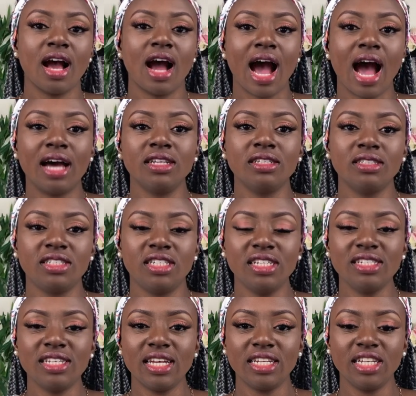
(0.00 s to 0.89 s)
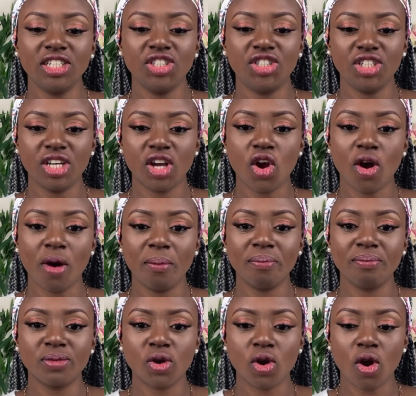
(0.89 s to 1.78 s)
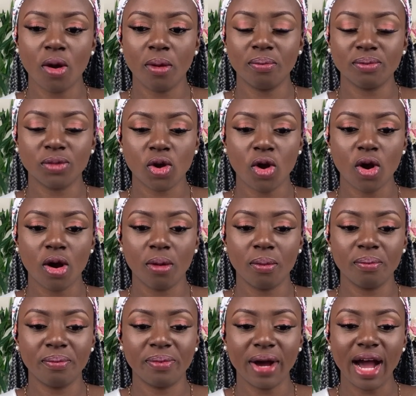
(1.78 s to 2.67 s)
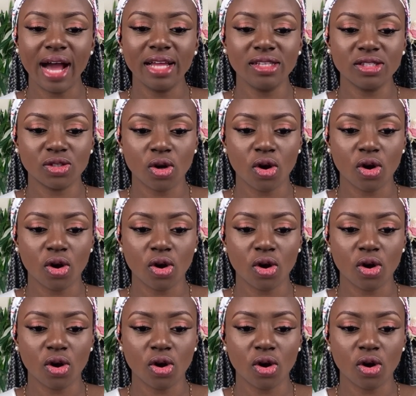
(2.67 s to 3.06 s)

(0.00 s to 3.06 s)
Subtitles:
And this energy combines